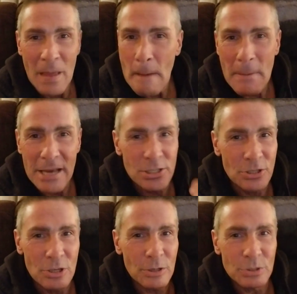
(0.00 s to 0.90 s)
Makes
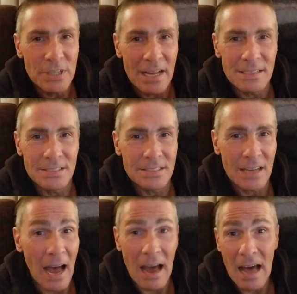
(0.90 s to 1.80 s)
no sense.
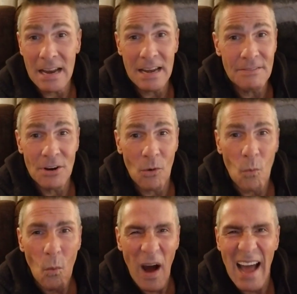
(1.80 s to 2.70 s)
I, I didn't even know
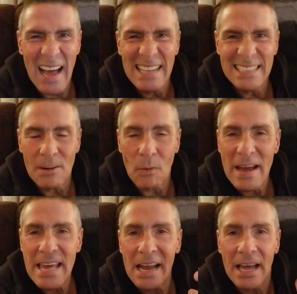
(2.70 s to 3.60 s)
why I did. Why
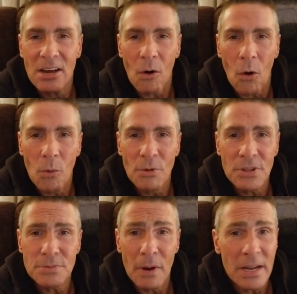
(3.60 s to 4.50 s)
can't I go home with
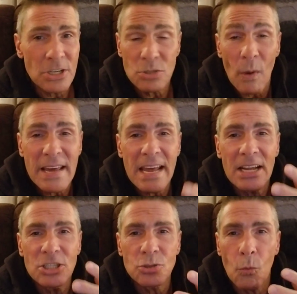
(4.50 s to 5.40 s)
this money? Why can't I
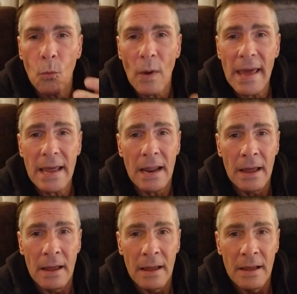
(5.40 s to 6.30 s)
just wait,
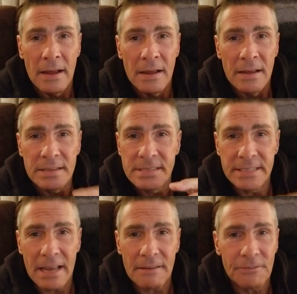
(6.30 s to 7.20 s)

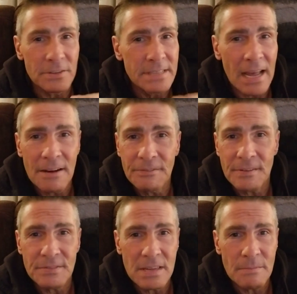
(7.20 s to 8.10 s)
sit for 10,
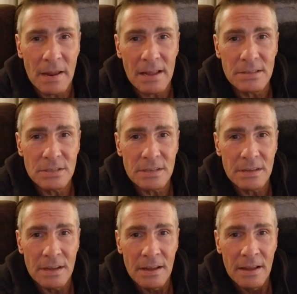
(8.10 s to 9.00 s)
15 minutes
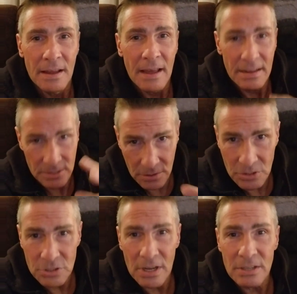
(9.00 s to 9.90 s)
till a,
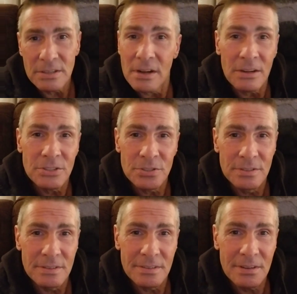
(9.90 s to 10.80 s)
a, a,
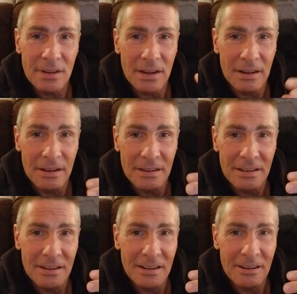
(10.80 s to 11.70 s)
a uh,
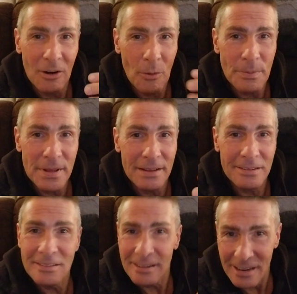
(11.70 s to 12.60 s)

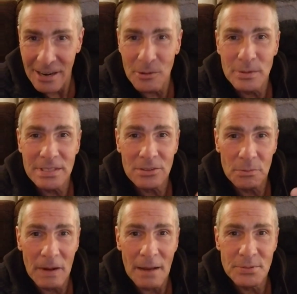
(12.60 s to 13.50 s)
opiate a heroin dealer
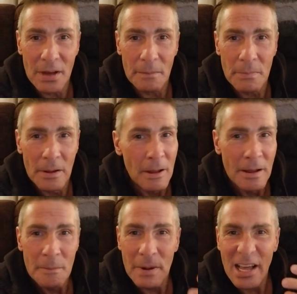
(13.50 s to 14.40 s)
pops up?
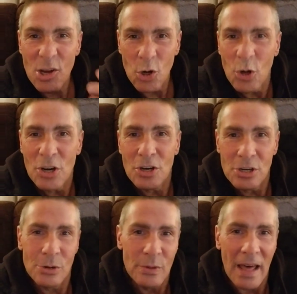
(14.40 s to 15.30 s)
But I couldn't
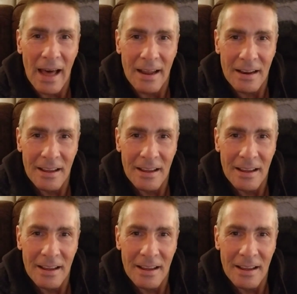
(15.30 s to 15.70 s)
do that.